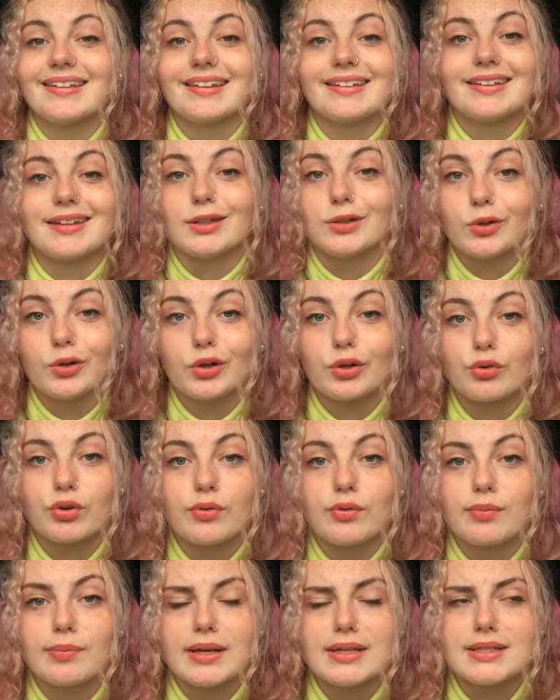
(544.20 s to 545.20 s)
it did not agree
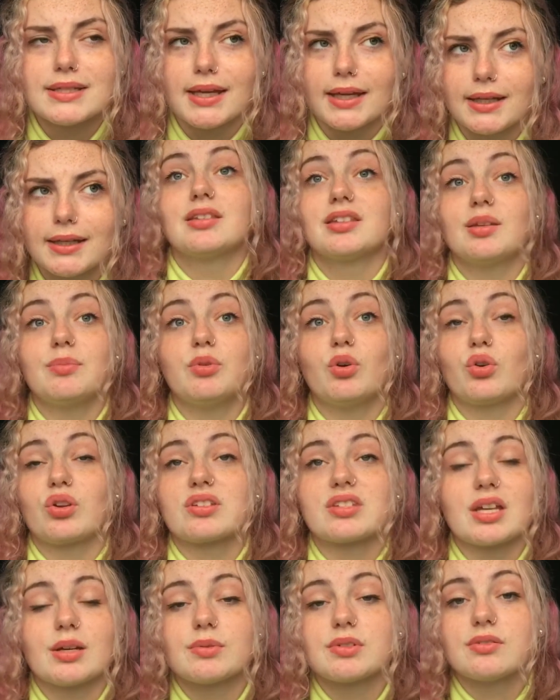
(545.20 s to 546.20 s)
with my skin. To be
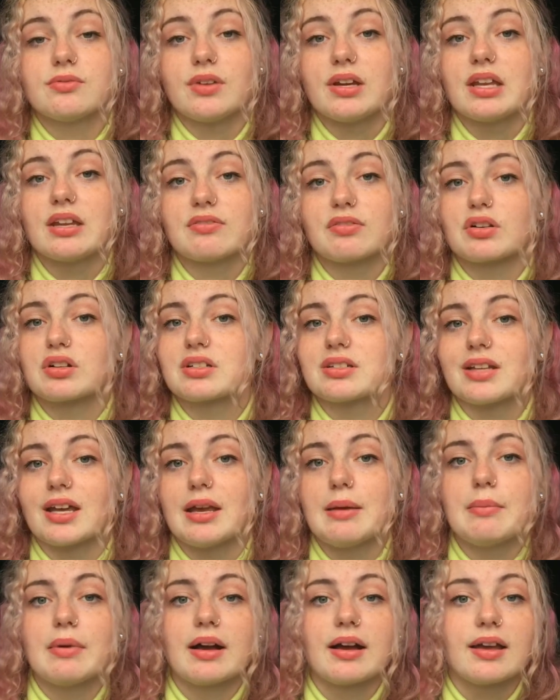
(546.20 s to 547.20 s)
honest, that was the very first
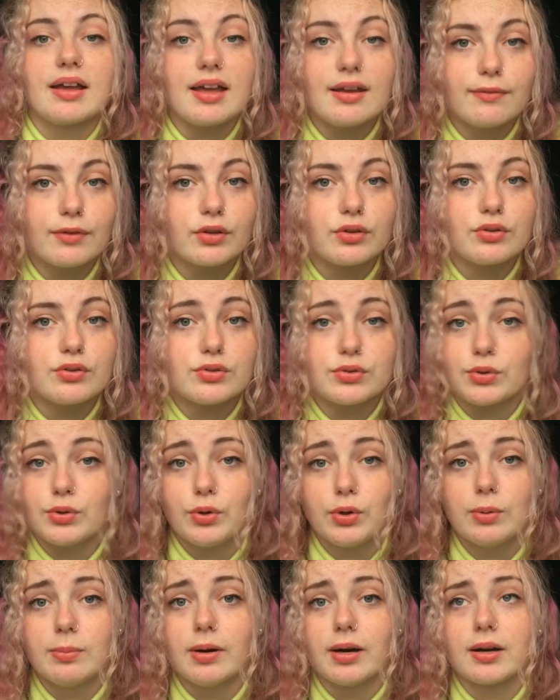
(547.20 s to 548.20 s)
time I ever used
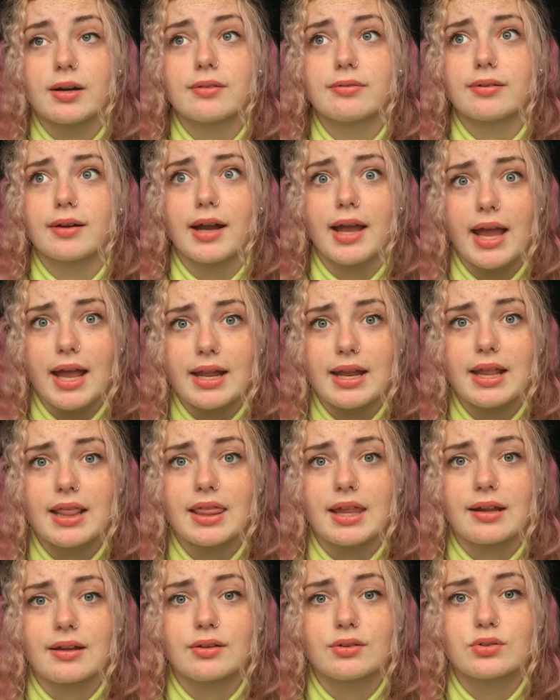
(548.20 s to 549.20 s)
cocoa butter for
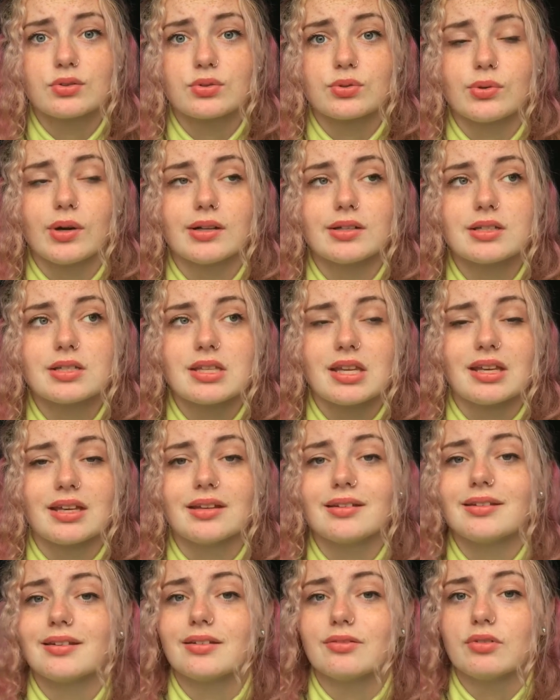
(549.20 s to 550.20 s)
anything, so I just think
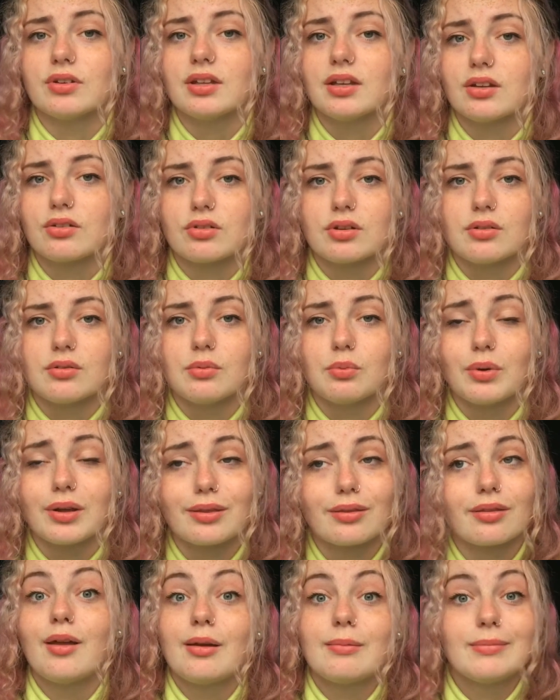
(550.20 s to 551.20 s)
it didn't really agree
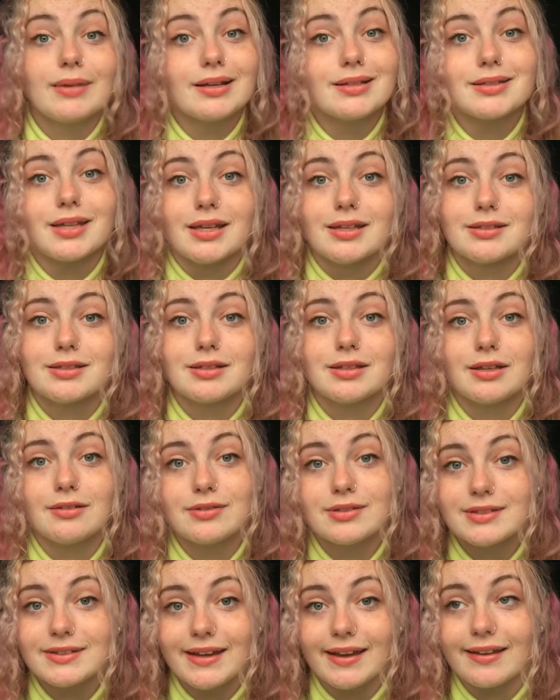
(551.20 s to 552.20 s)
with my sensitive
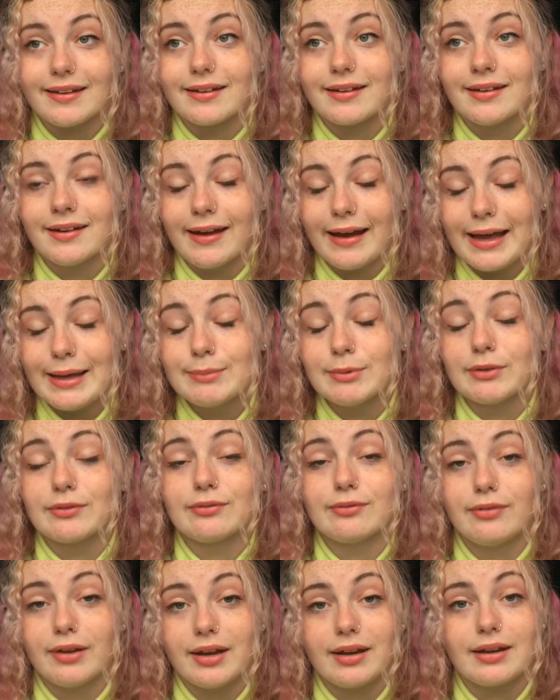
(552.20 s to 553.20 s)
skin. I'm a
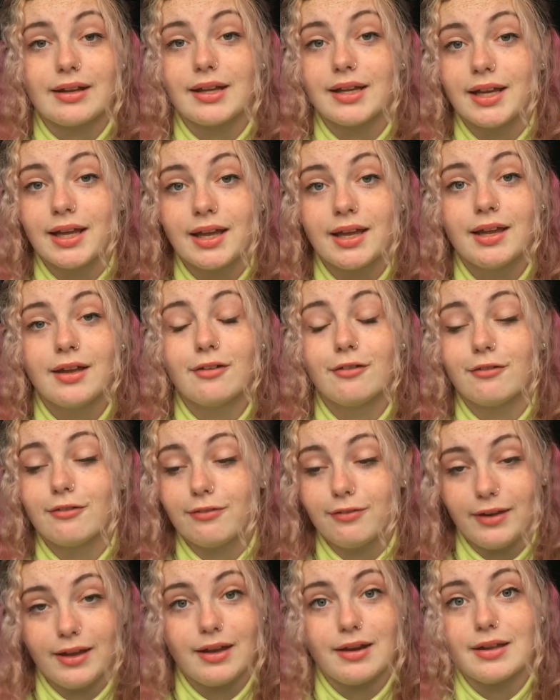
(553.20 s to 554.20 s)
very
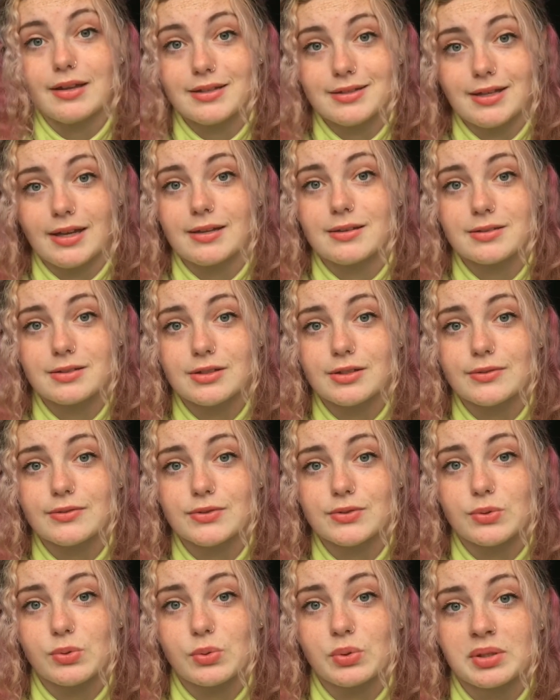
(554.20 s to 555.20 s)
sensitive
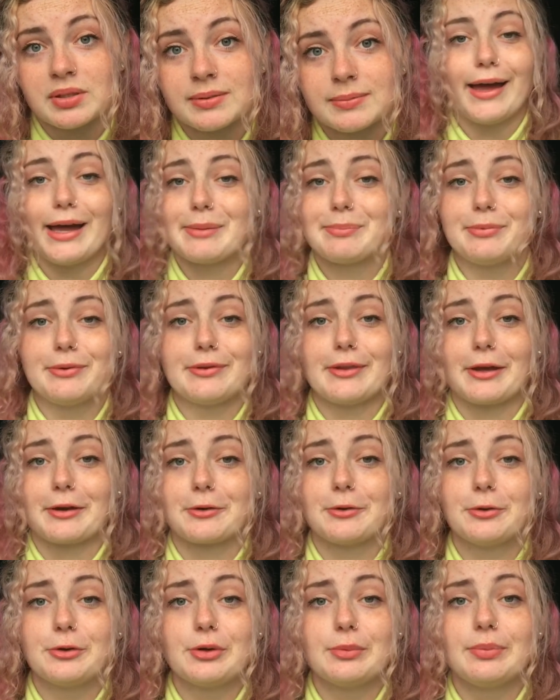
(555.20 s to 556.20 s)
soul. I put that
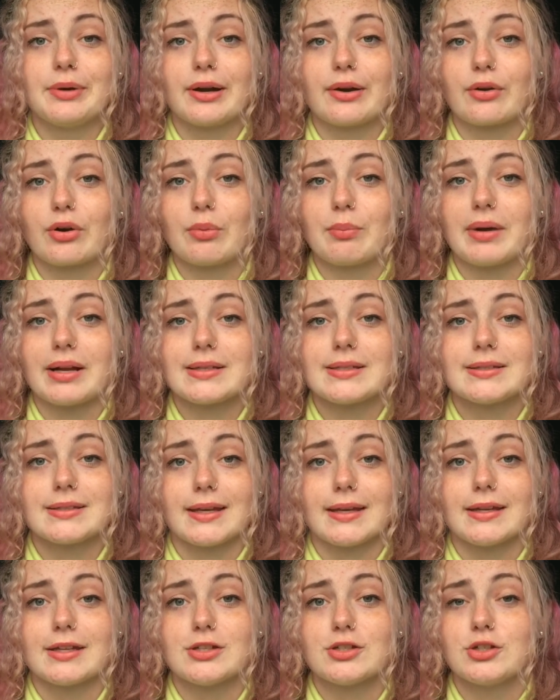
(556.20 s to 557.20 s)
cocoa butter on my
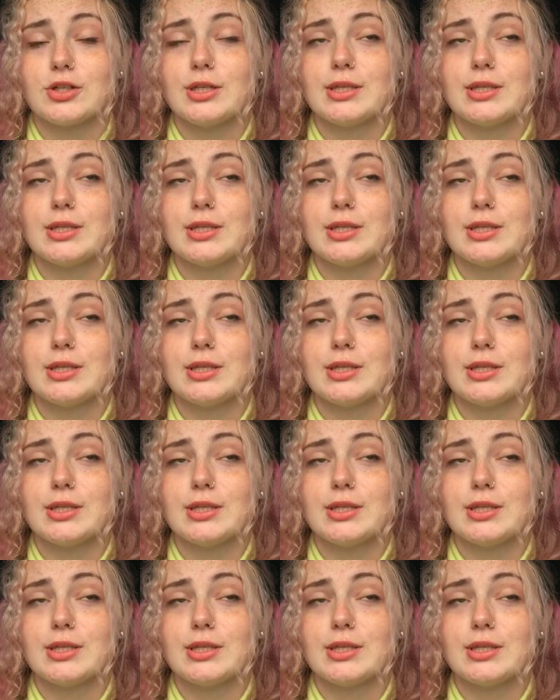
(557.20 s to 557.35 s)
skin and she